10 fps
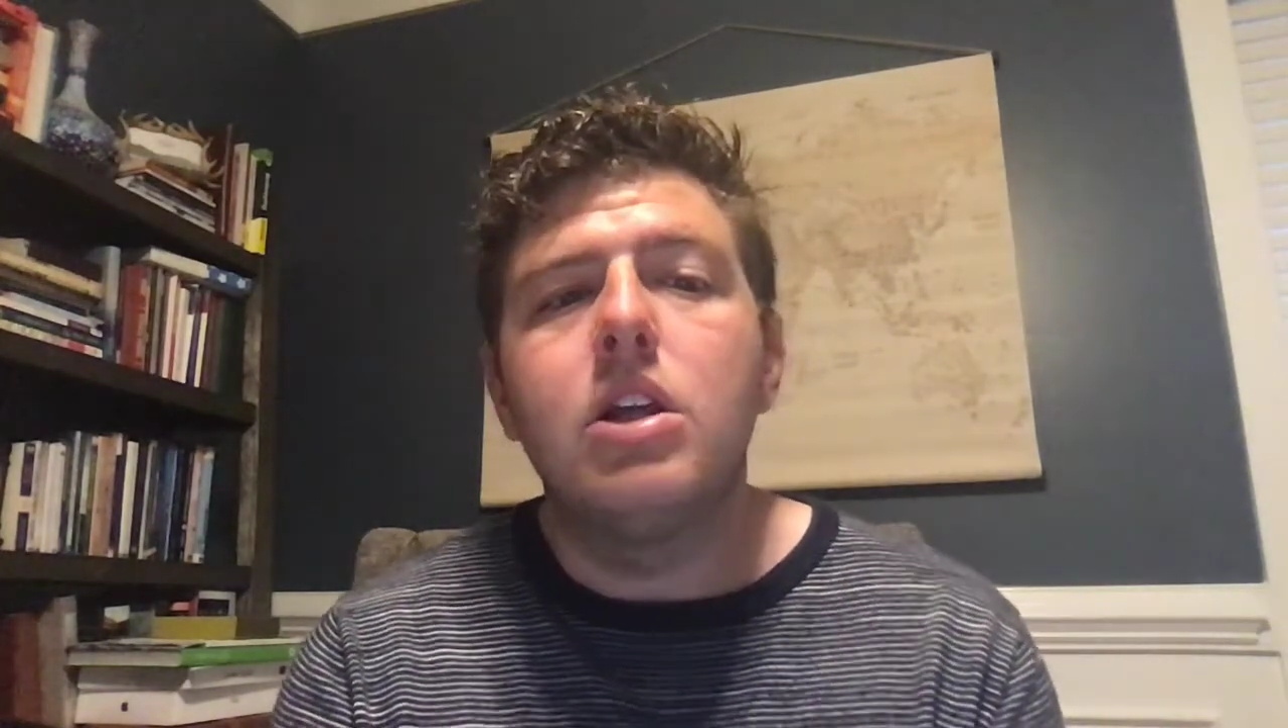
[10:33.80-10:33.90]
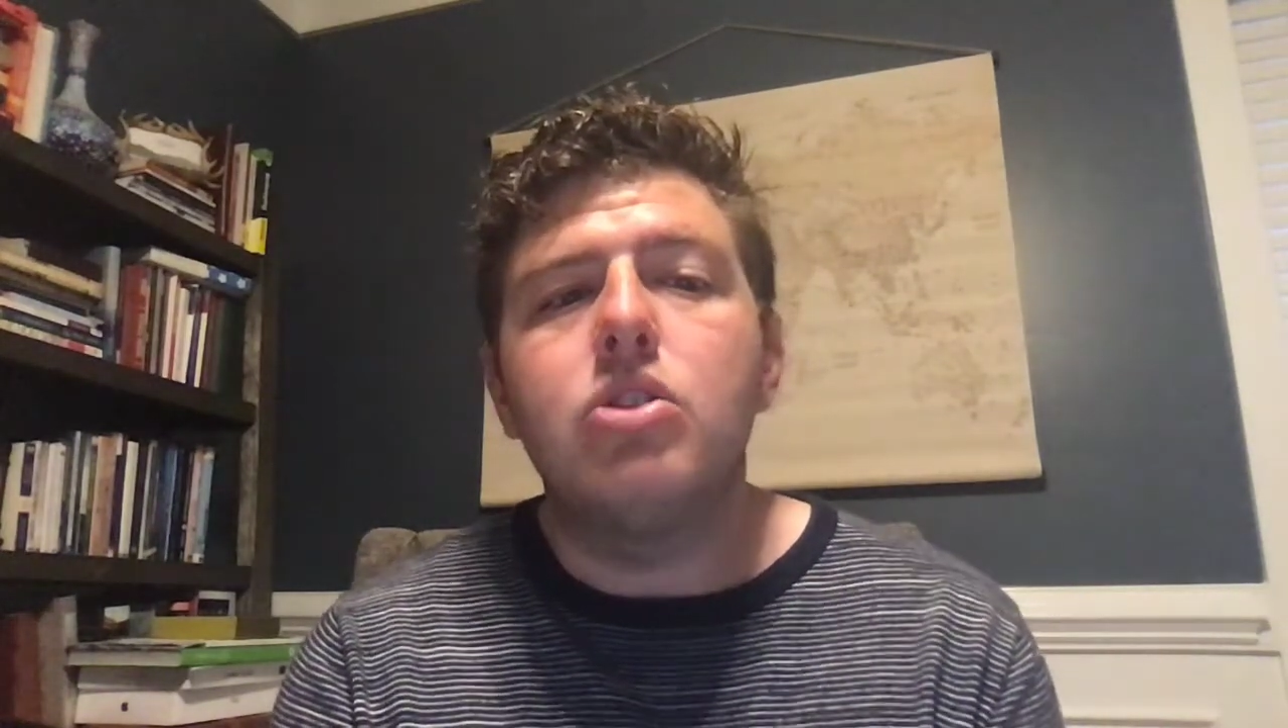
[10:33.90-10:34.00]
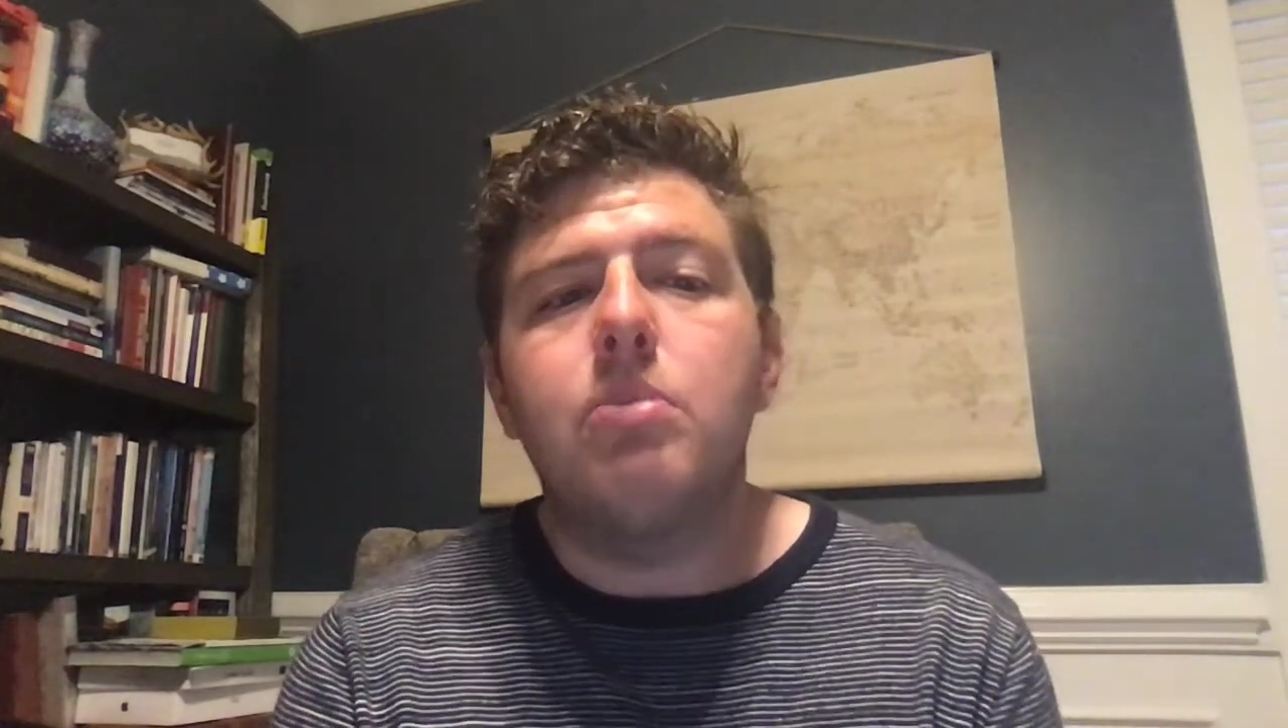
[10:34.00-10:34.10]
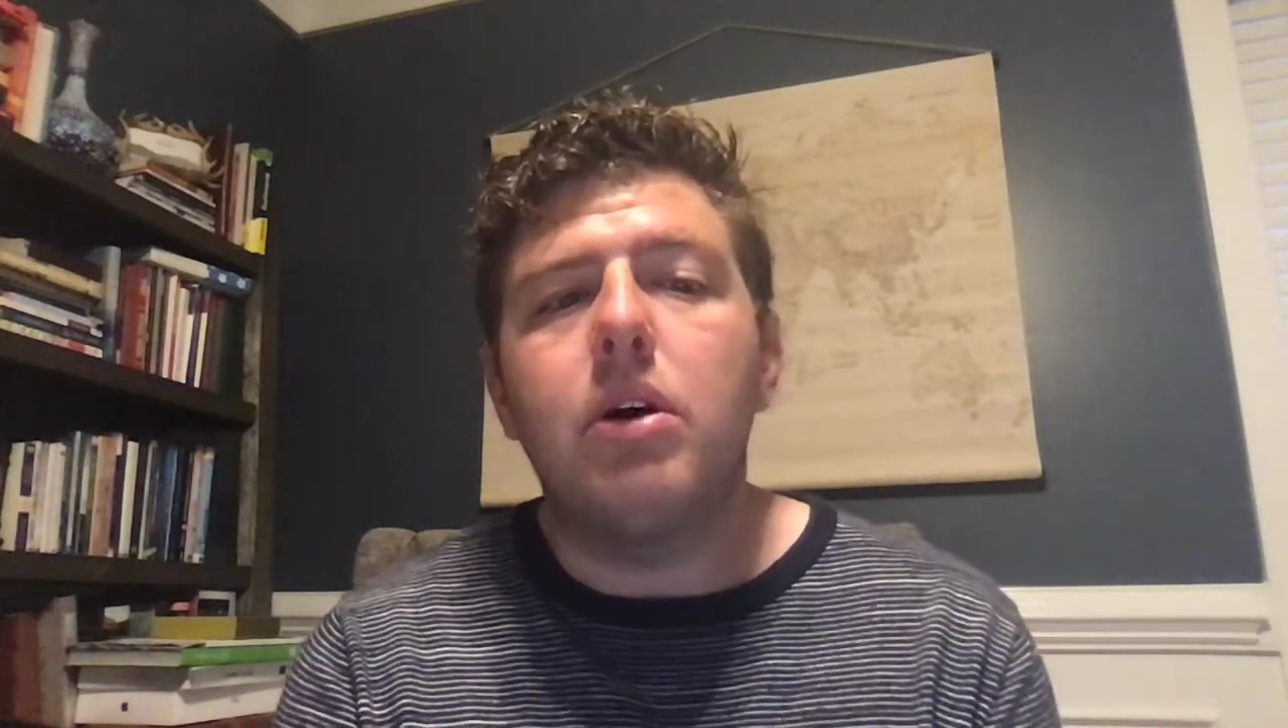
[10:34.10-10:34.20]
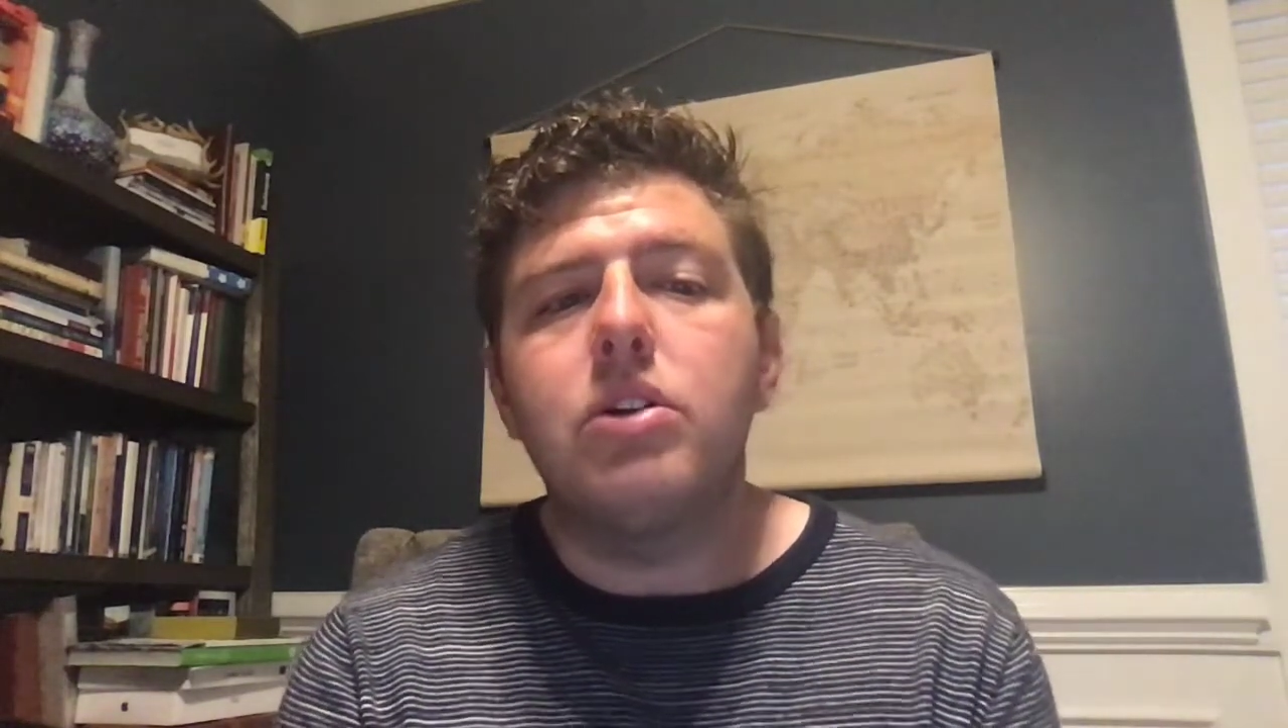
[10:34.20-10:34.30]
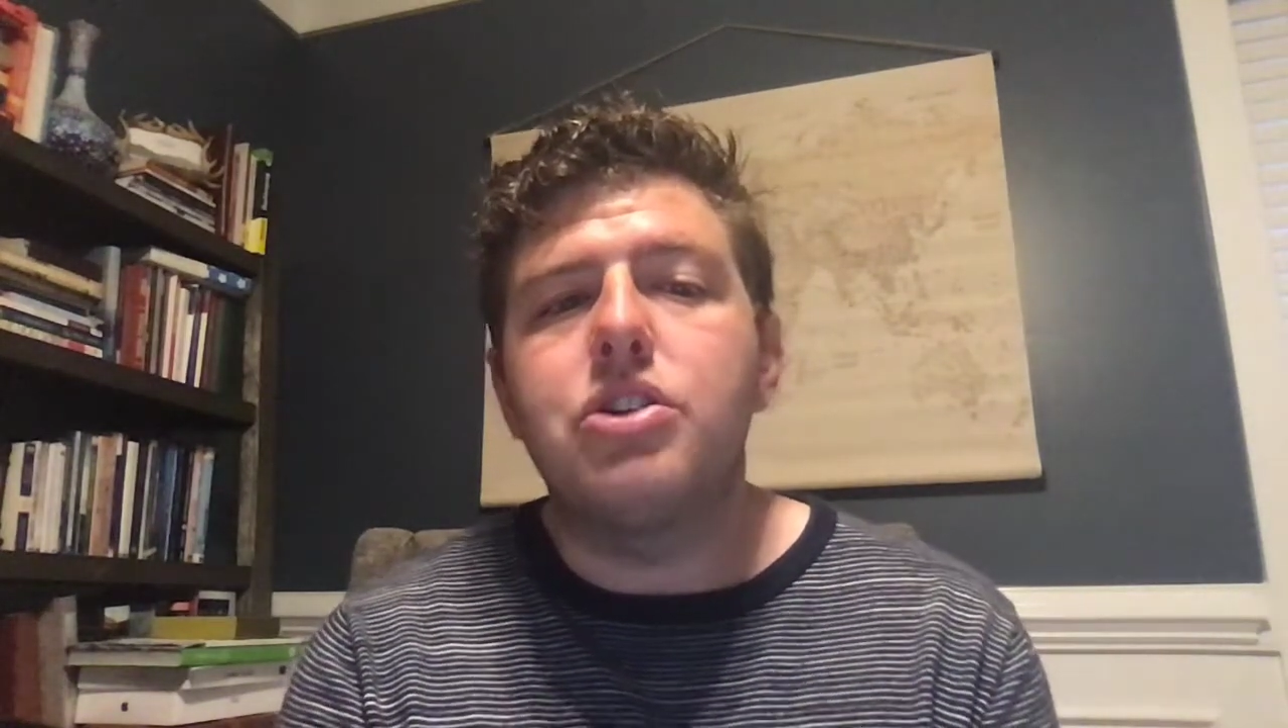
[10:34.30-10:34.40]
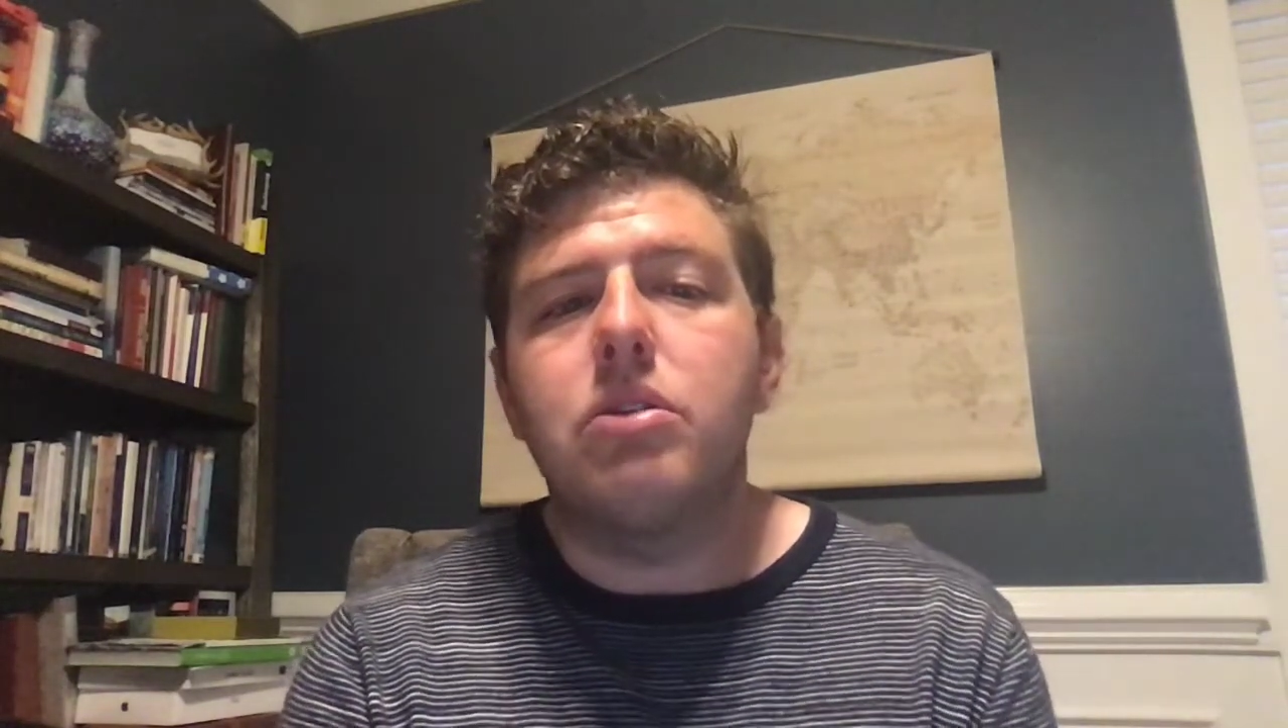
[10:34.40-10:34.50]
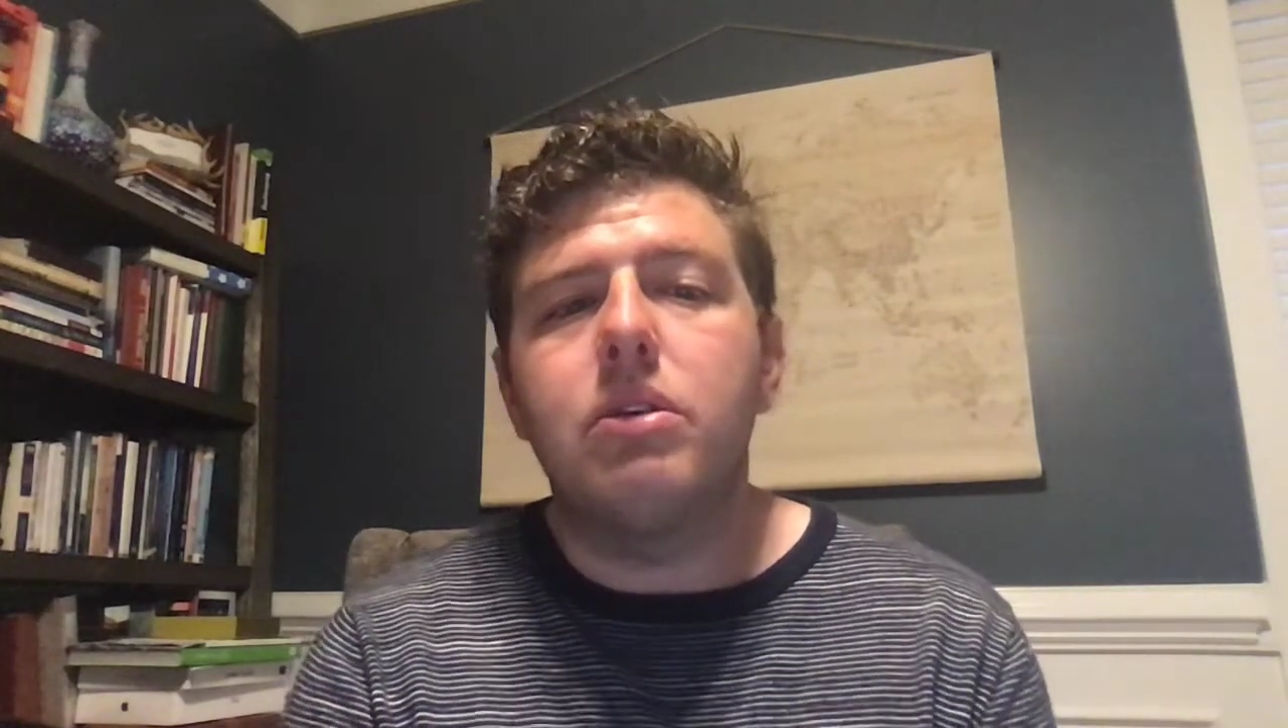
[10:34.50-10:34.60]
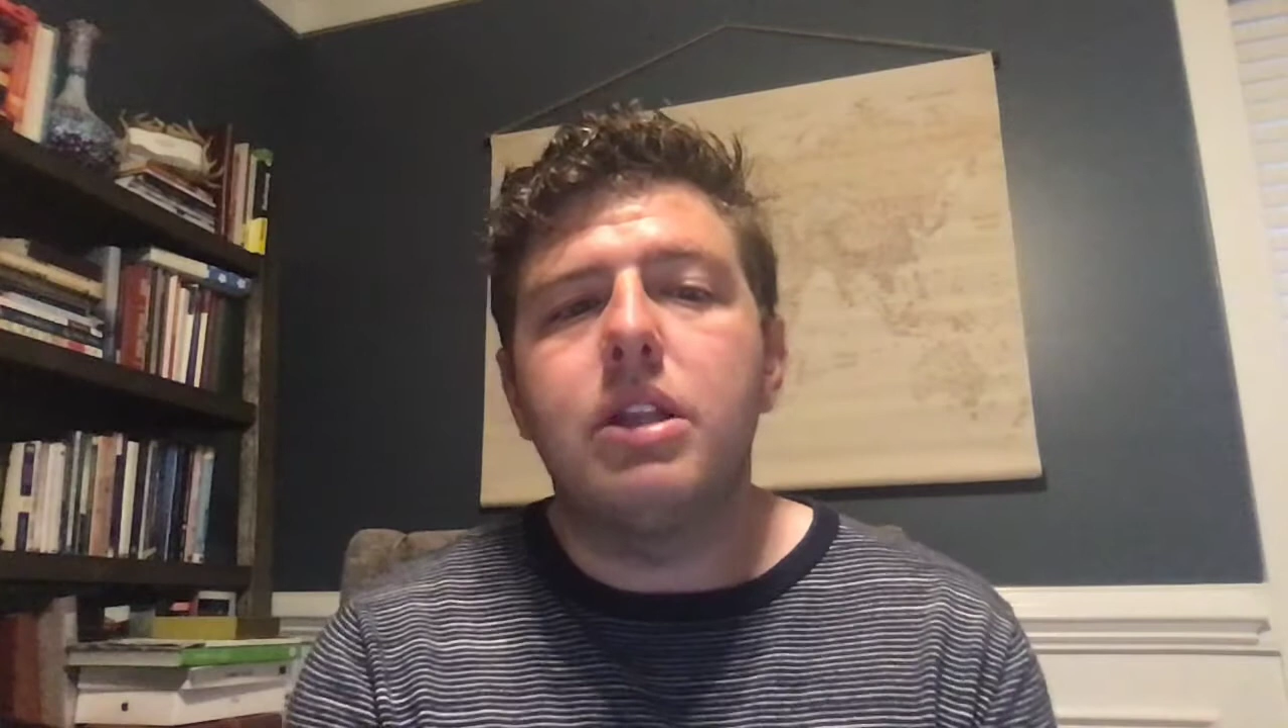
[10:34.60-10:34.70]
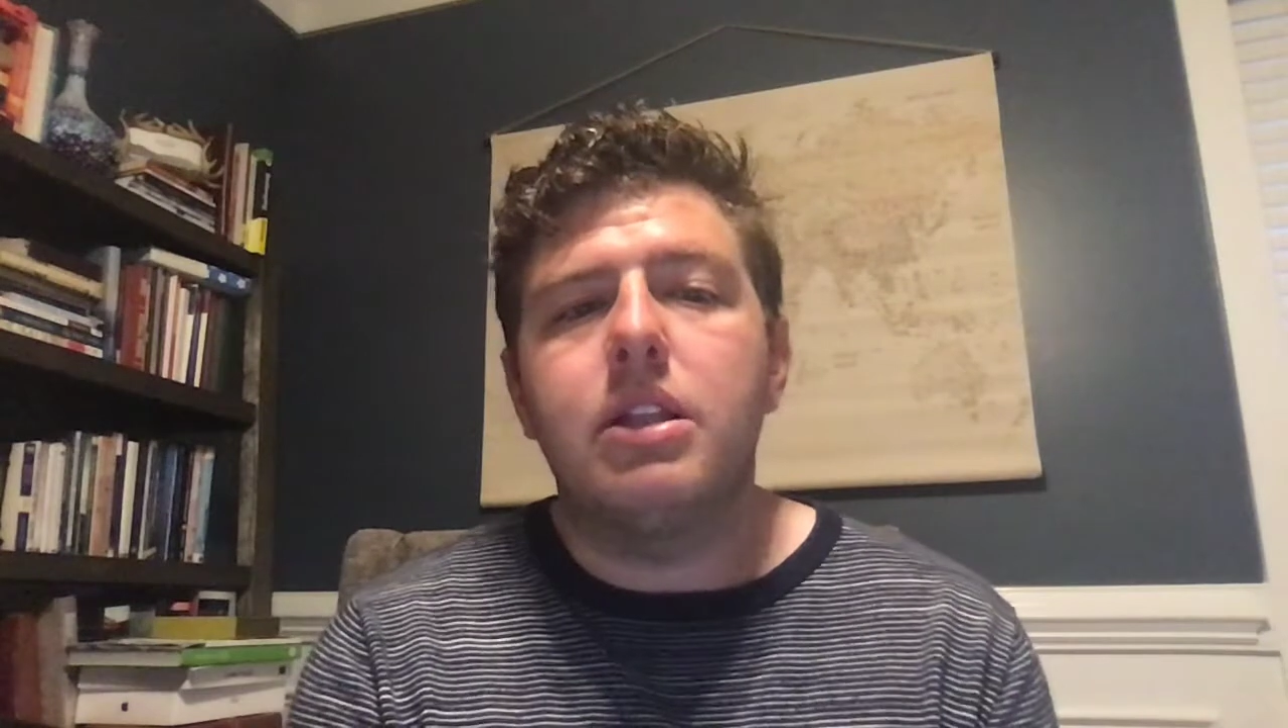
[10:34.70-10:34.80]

So Paul is showing